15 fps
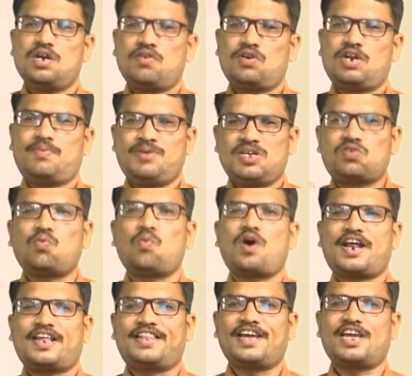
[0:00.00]
it means
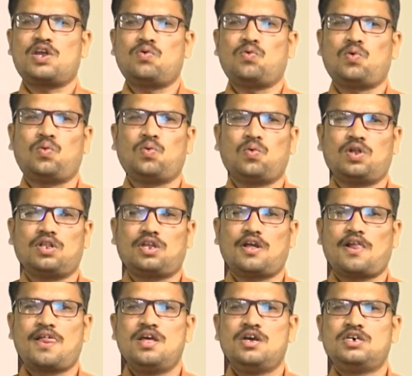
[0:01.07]
horategiyudu anta.
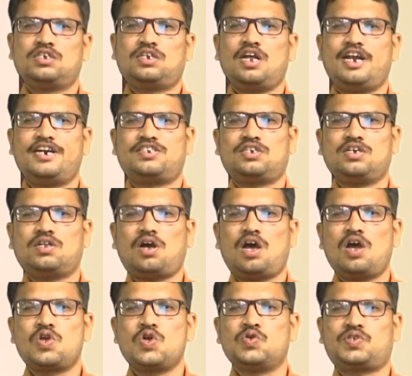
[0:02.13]
See, let's see the
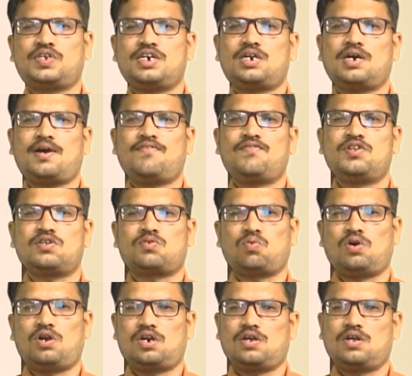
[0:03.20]
usage of this
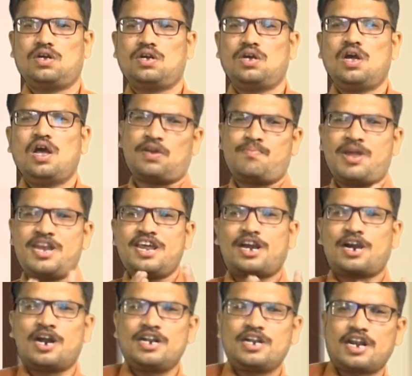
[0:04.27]
word. Many
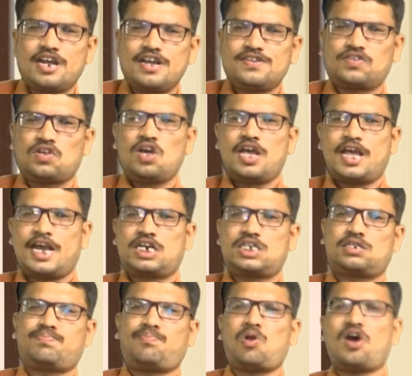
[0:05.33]
countries
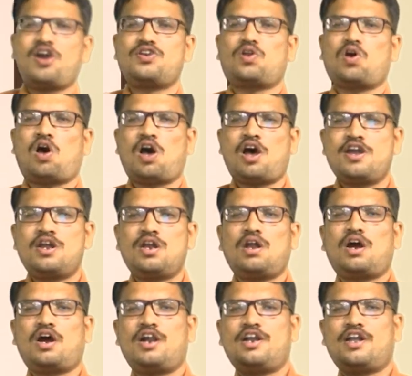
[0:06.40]
exploit oil
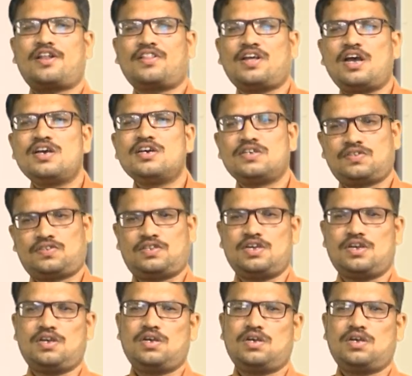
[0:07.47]
under the sea.